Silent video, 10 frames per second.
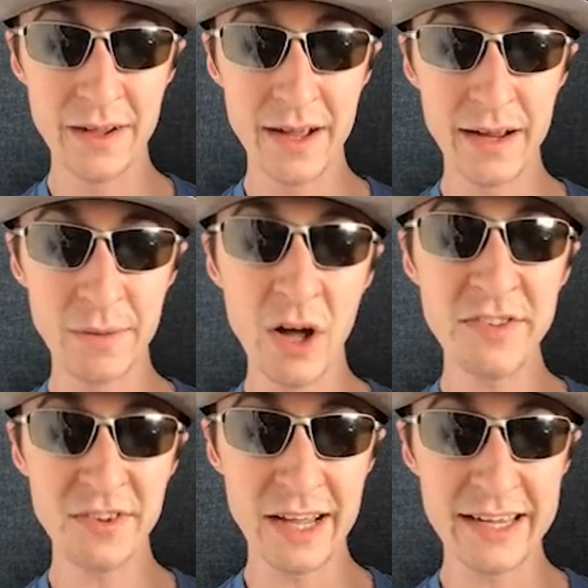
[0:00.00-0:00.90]
I am
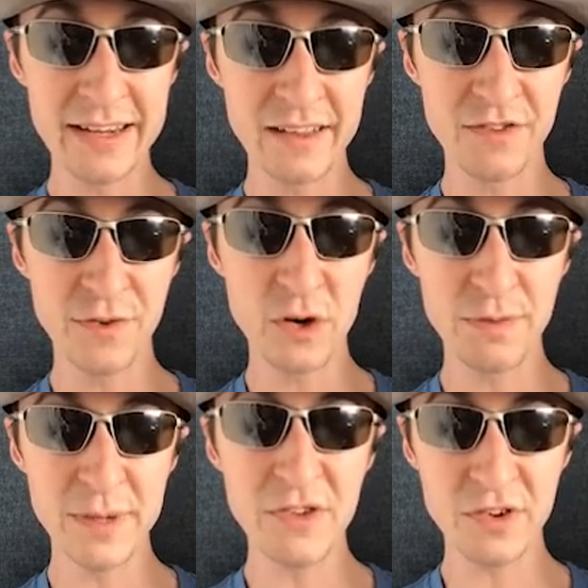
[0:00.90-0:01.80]
also liking this
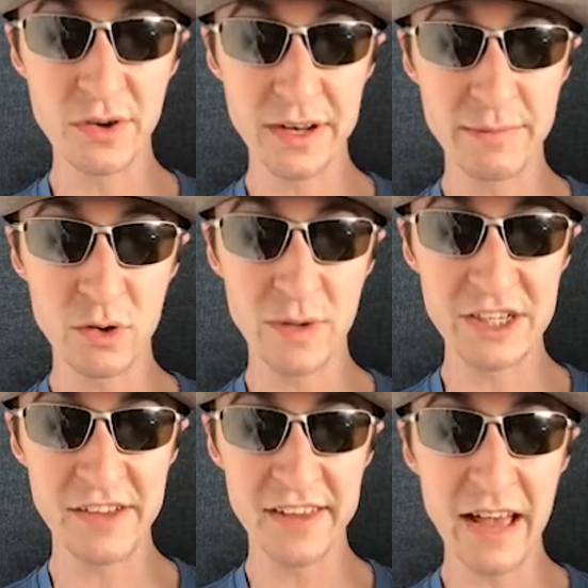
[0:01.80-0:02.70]
first musical number,
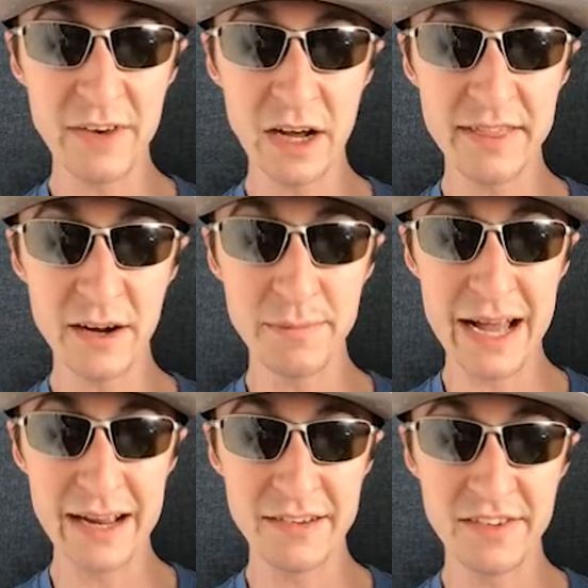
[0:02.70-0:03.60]
which is Heaven on Their
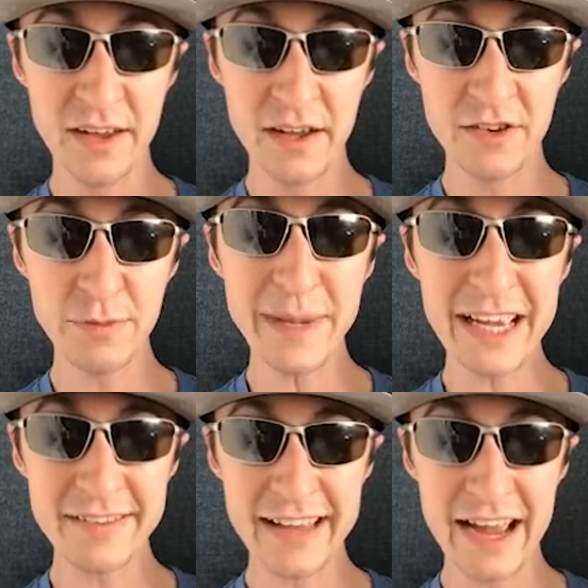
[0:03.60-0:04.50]
Minds. To be
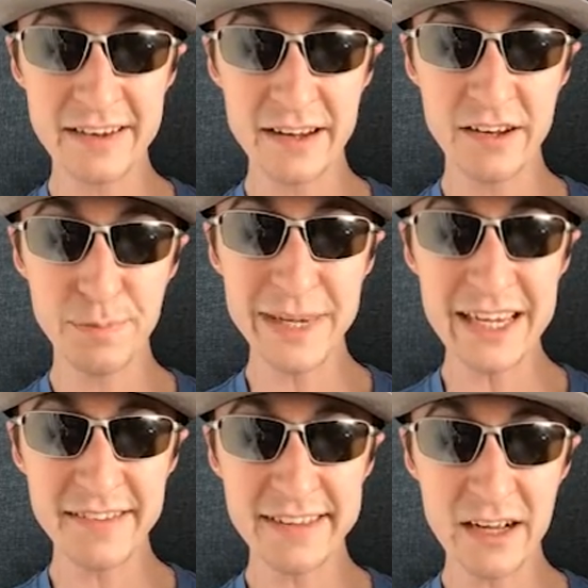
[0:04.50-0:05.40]
exact, it's
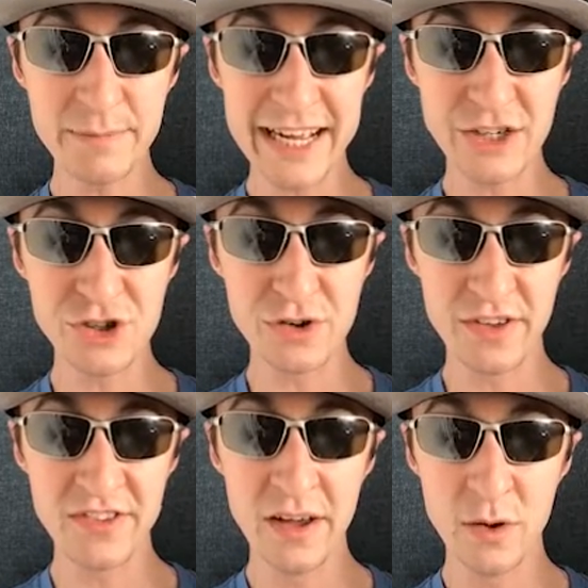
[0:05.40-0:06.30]
being sung by
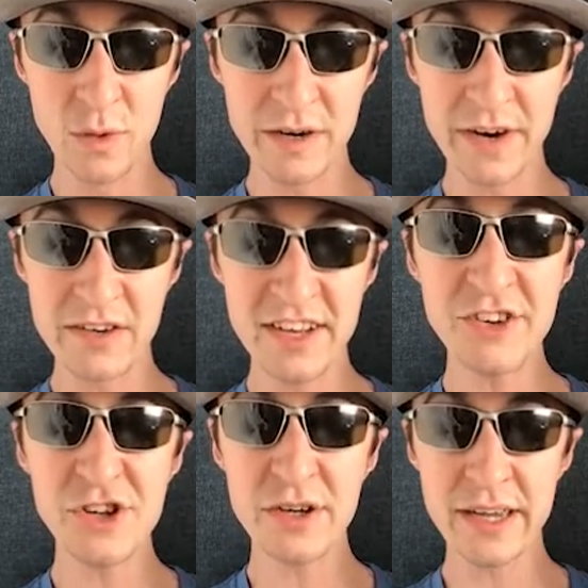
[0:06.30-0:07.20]
Judas, one of our
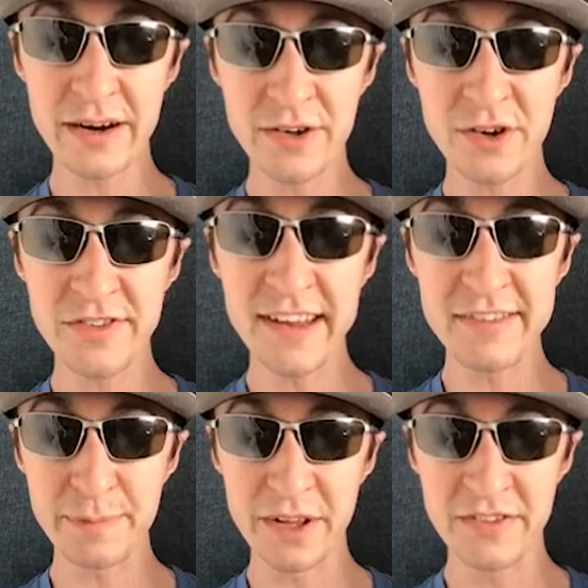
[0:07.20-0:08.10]
titular character's
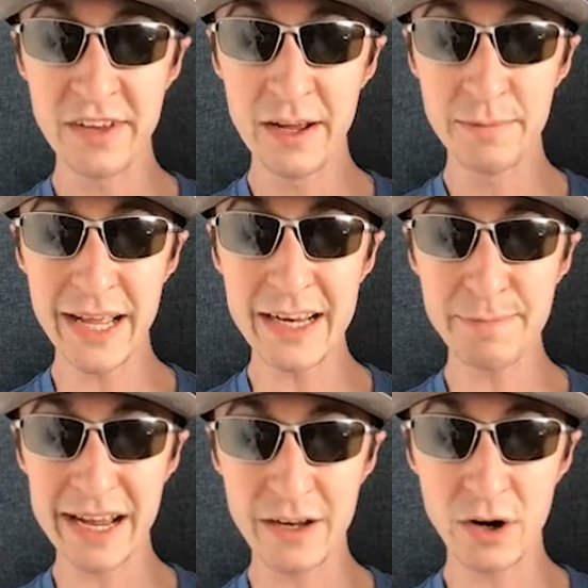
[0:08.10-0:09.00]
disciples, played
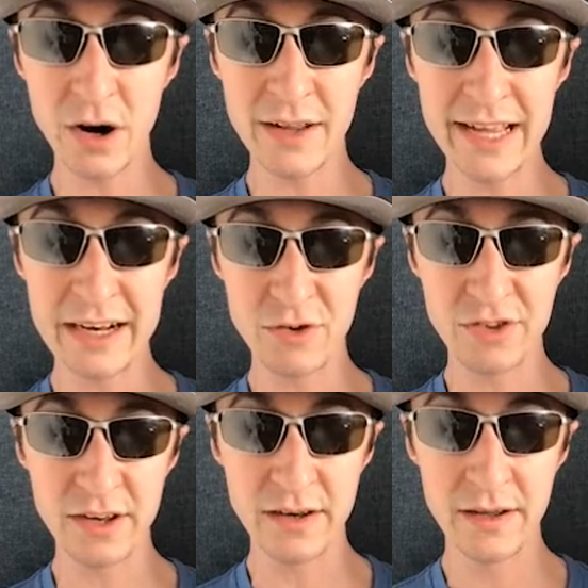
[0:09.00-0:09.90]
by Carl
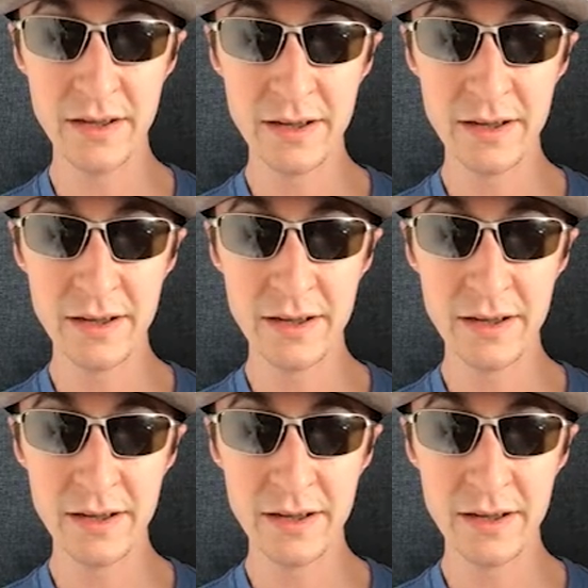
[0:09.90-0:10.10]
Anderson.